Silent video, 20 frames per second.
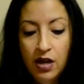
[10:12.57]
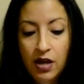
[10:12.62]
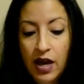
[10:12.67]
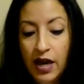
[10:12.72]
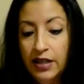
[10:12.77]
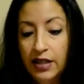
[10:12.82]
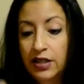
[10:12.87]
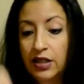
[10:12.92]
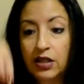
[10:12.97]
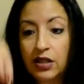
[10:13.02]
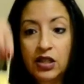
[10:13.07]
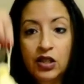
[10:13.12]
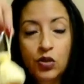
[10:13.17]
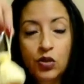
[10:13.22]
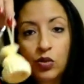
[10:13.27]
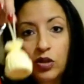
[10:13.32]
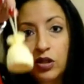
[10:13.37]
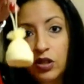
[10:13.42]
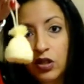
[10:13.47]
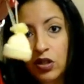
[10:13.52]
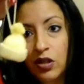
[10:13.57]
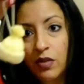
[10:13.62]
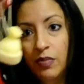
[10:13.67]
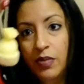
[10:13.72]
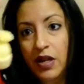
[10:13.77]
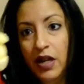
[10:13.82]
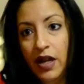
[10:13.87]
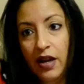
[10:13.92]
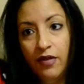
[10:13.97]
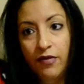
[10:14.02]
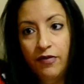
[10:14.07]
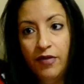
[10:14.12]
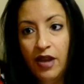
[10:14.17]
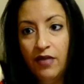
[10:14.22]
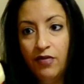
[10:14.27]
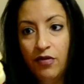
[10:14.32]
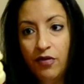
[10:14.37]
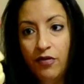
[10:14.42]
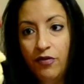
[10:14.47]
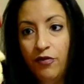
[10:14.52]
I did this one. This could be like a
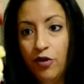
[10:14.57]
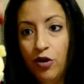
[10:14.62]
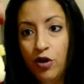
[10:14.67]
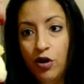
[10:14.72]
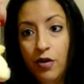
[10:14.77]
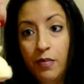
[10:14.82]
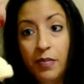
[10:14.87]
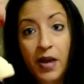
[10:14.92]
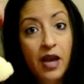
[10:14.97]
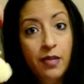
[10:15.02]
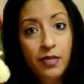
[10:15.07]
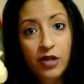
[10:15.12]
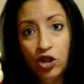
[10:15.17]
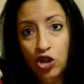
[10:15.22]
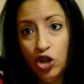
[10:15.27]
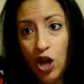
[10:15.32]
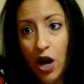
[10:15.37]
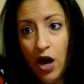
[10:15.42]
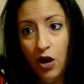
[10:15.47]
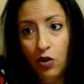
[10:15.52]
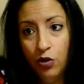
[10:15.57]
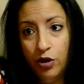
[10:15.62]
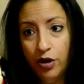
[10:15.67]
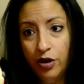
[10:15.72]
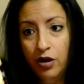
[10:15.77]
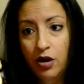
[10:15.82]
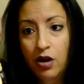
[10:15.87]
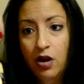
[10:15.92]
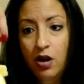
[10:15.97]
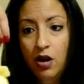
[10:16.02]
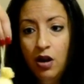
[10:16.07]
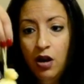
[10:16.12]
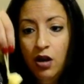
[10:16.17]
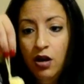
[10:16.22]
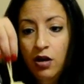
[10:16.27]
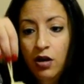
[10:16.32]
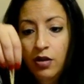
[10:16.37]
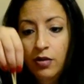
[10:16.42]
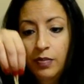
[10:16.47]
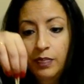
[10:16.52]
favor for a baby shower.
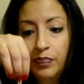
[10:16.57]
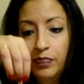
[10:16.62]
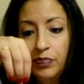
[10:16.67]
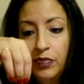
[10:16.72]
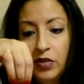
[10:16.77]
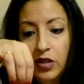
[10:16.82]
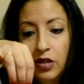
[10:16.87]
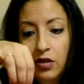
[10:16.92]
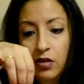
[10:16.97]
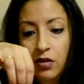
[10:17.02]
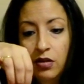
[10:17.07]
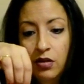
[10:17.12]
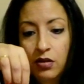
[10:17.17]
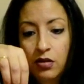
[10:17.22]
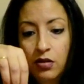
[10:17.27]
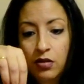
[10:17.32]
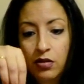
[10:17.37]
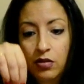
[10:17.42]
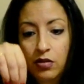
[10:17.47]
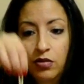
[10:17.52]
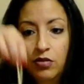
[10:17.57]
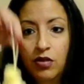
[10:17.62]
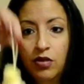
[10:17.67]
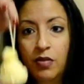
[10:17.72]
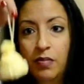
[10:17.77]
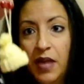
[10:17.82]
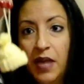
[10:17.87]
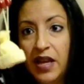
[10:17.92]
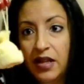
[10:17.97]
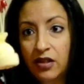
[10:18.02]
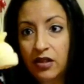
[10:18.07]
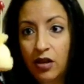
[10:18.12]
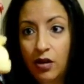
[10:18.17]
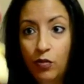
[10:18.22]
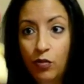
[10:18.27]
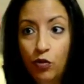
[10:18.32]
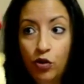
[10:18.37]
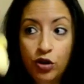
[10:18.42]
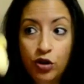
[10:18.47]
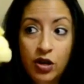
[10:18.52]
You can make
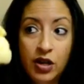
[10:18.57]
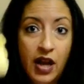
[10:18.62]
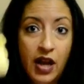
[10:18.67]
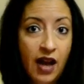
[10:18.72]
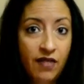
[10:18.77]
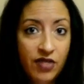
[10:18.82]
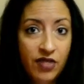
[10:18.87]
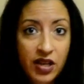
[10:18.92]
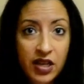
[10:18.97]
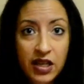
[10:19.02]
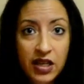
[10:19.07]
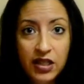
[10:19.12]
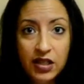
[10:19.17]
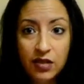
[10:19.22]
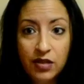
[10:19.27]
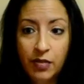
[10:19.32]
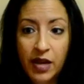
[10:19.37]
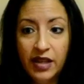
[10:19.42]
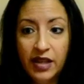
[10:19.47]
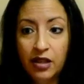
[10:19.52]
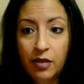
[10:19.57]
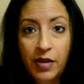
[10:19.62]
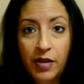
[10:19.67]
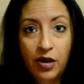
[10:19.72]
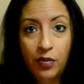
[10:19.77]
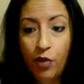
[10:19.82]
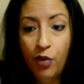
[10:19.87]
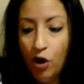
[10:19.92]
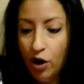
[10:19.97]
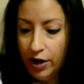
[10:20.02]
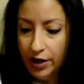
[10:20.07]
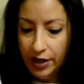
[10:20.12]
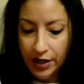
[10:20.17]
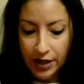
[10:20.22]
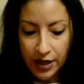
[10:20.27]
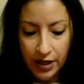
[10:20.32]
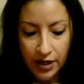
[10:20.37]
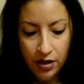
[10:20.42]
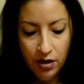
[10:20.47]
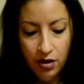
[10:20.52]
them, or you can have the kids make them at a
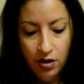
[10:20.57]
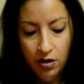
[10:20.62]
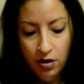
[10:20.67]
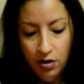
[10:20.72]
party.